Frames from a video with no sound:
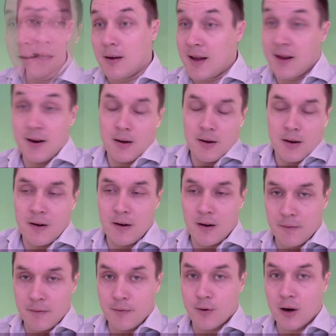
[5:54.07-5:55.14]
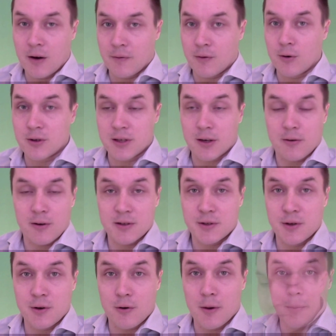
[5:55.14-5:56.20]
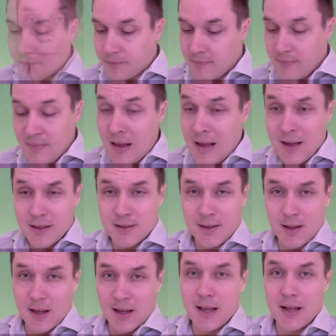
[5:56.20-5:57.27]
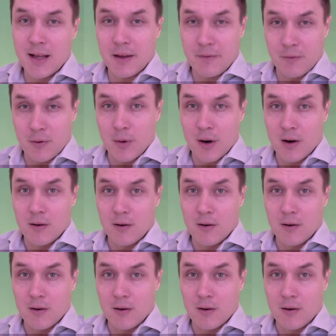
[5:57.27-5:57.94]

and uh, uh of of course across Europe. It's like that everywhere.